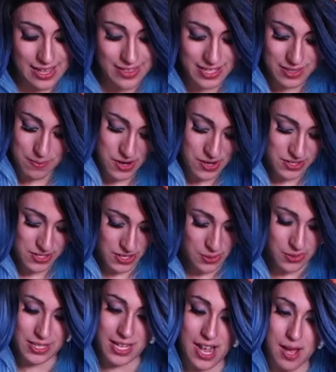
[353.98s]
This part's
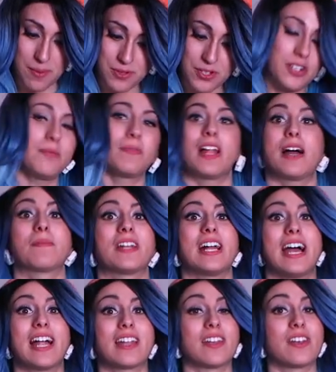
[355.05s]
totally optional, but I'm gonna
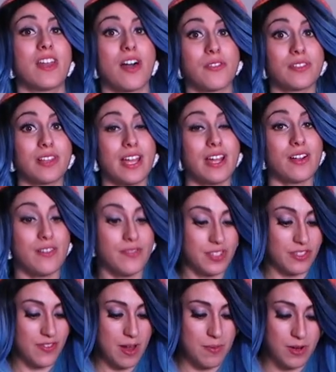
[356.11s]
add another layer of
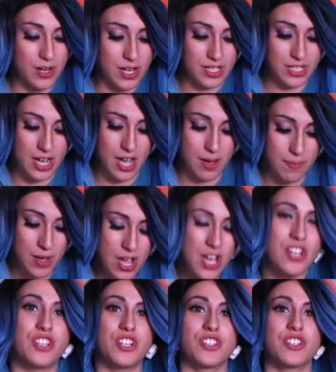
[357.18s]
this fabric on top
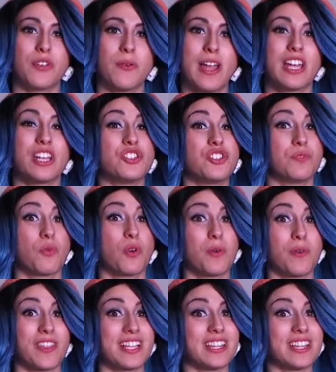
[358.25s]
just so I can do more with